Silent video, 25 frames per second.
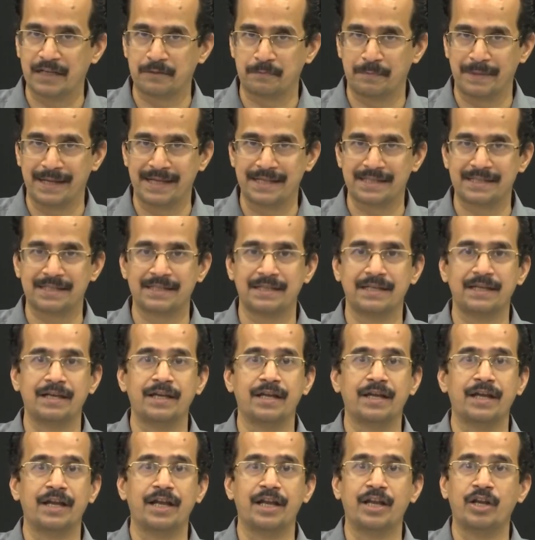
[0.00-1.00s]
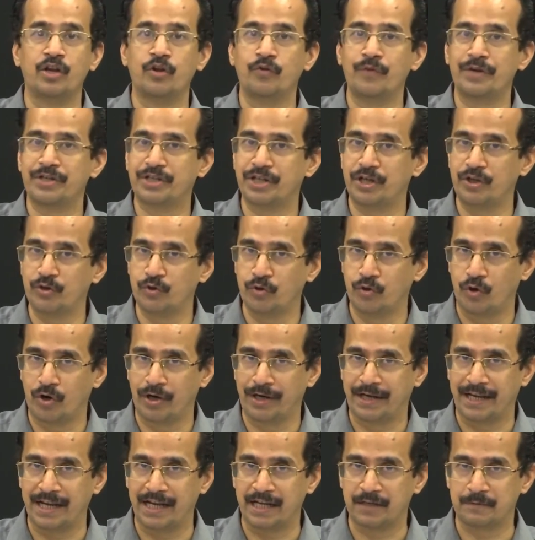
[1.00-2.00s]
Many a time when
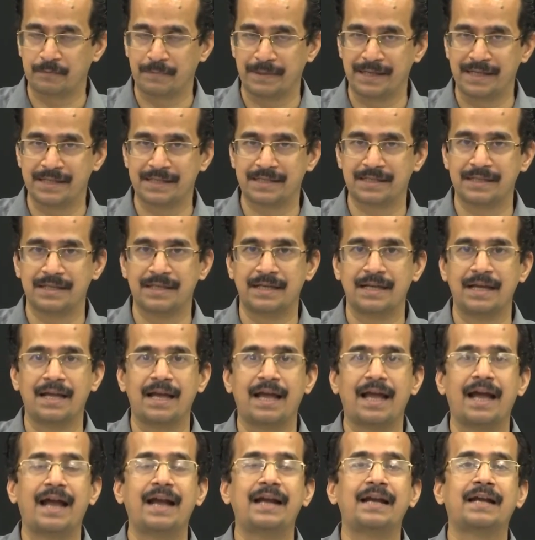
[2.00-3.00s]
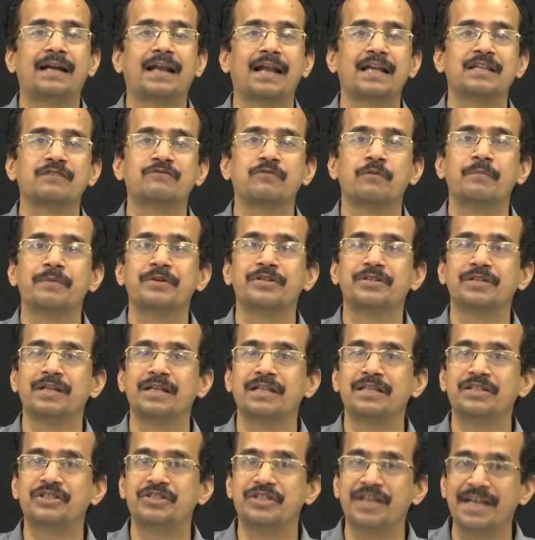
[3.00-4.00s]
organizations are very successful,
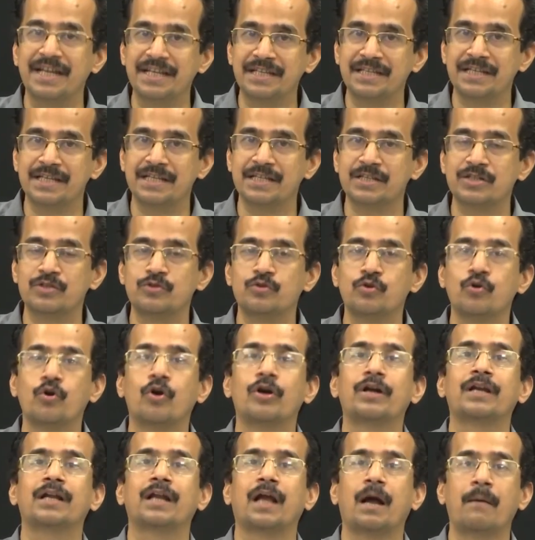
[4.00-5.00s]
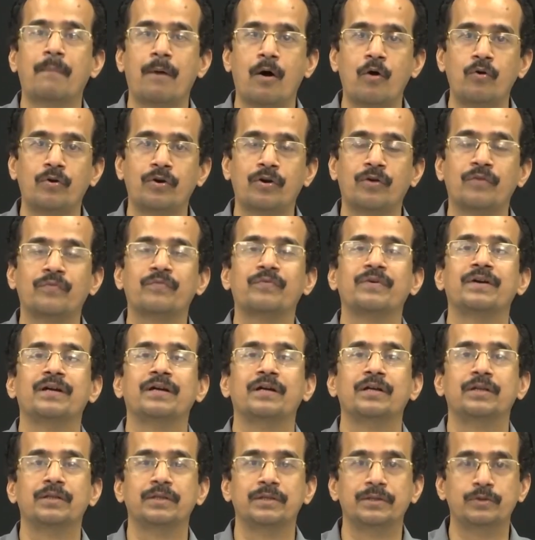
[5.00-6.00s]
they create empires,
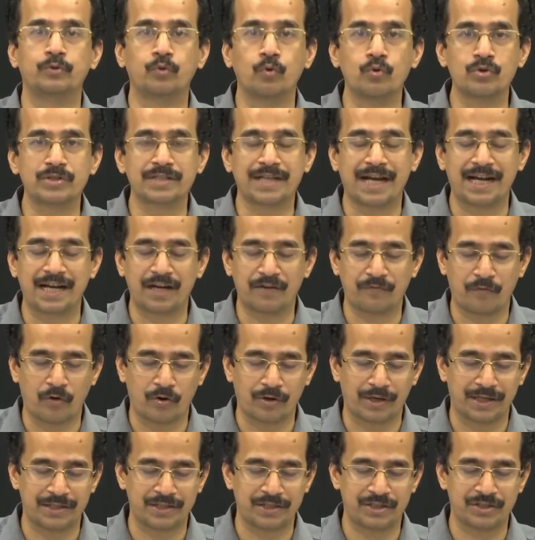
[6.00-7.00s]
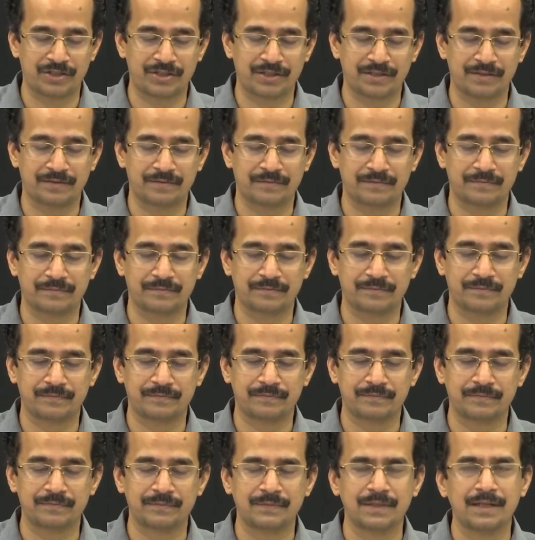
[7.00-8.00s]
it becomes very difficult for
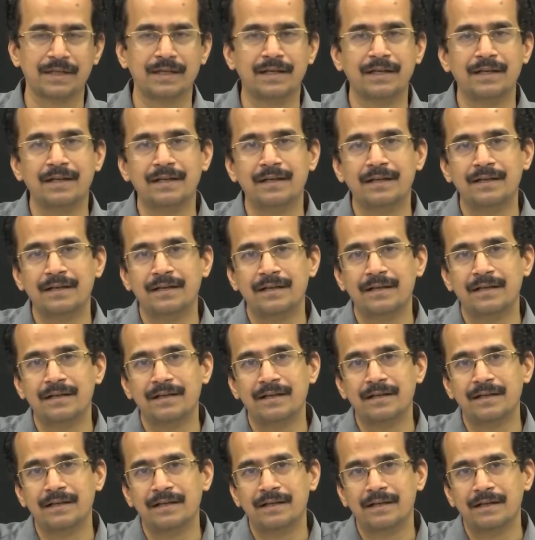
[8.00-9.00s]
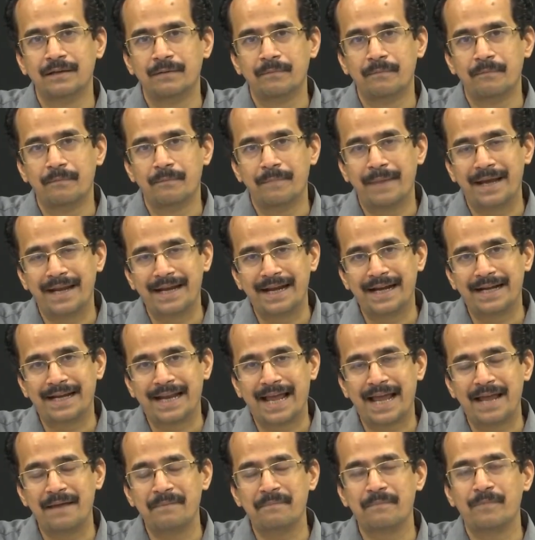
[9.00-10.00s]
them to recognize that
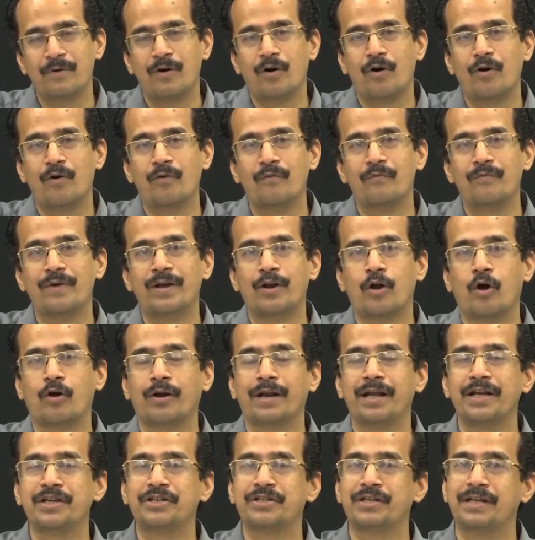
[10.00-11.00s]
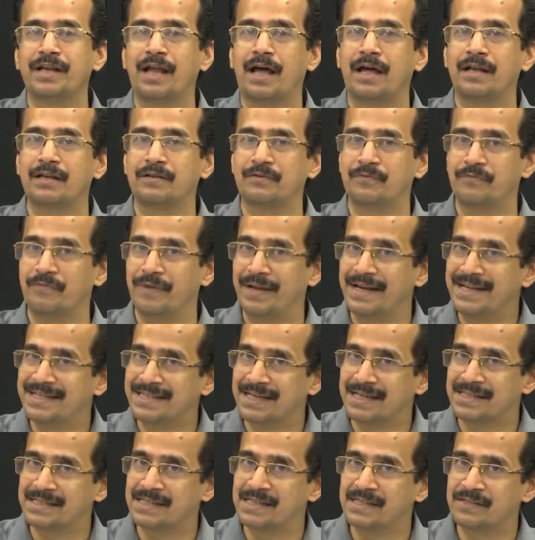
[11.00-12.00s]
there can be
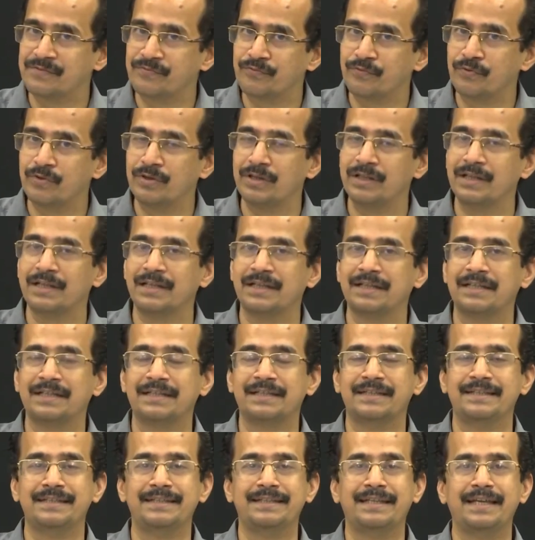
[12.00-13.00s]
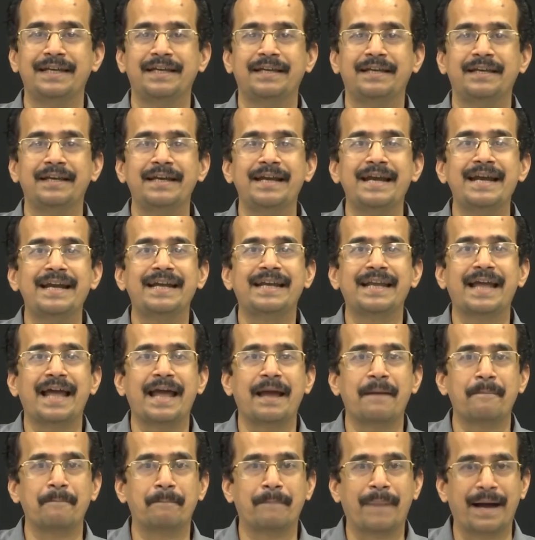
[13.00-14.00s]
other ways of being successful.
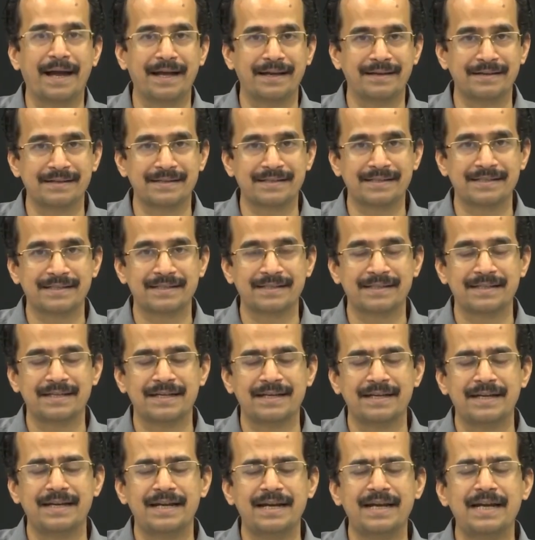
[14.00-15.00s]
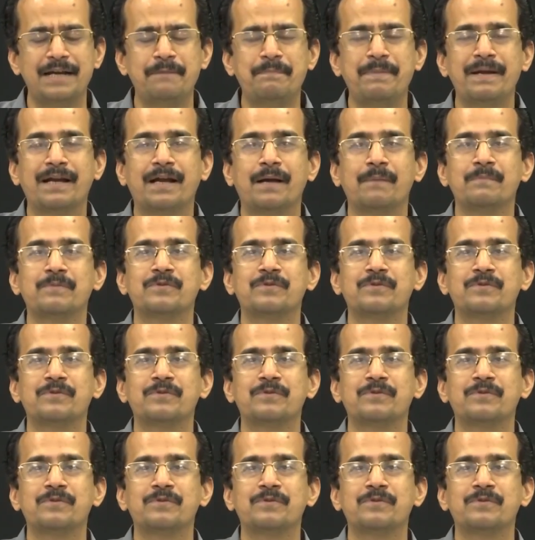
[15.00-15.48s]
There can be